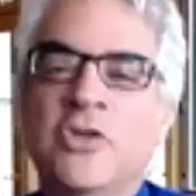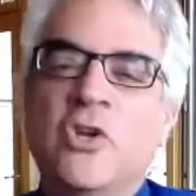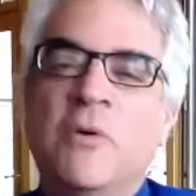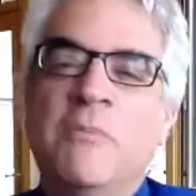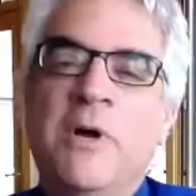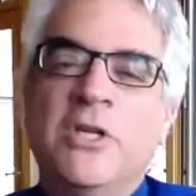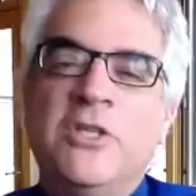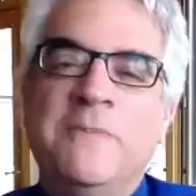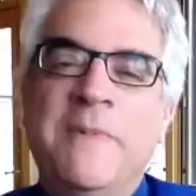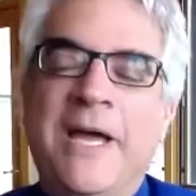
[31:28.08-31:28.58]

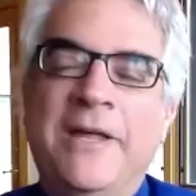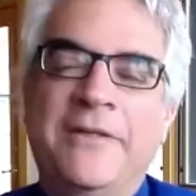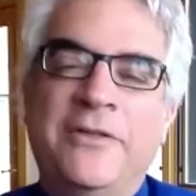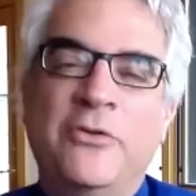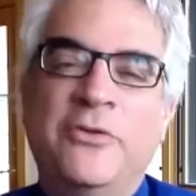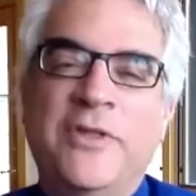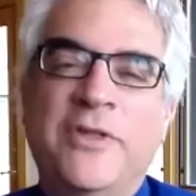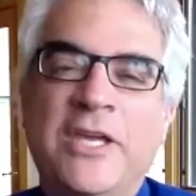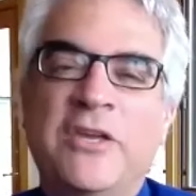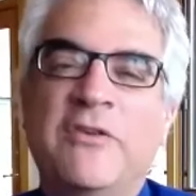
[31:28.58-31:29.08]
much, Matthew.
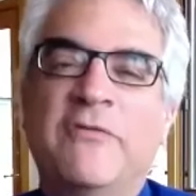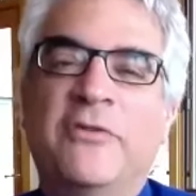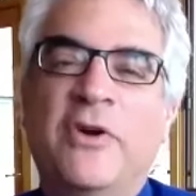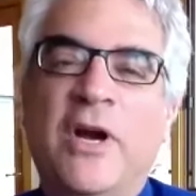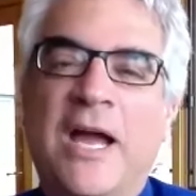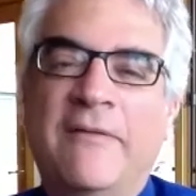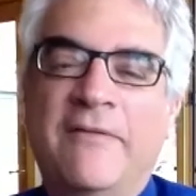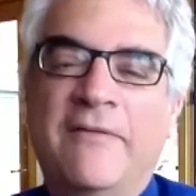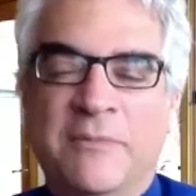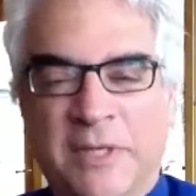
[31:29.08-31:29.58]
Thank you for
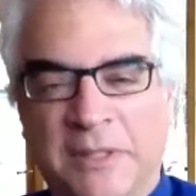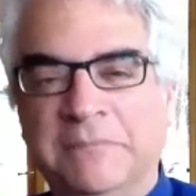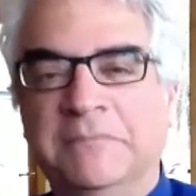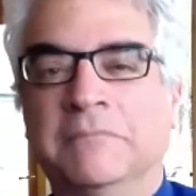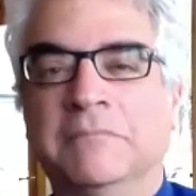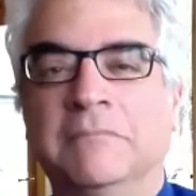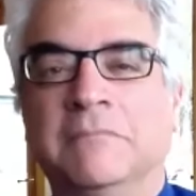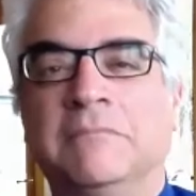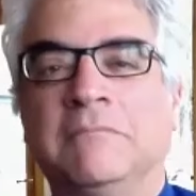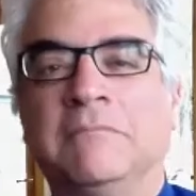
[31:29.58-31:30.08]
having me.
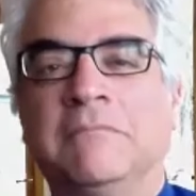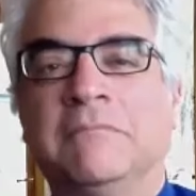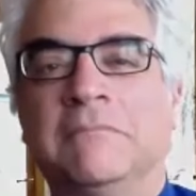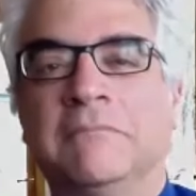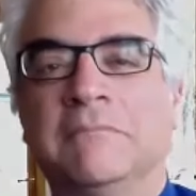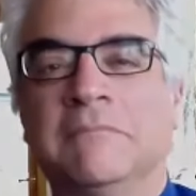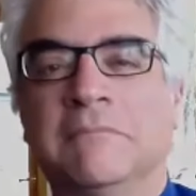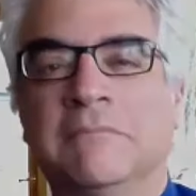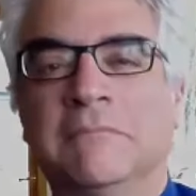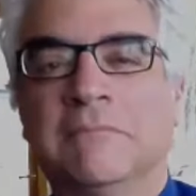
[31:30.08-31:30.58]

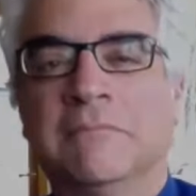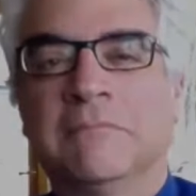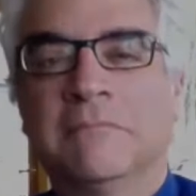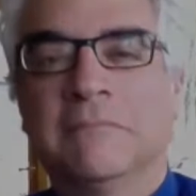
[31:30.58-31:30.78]
Thank you.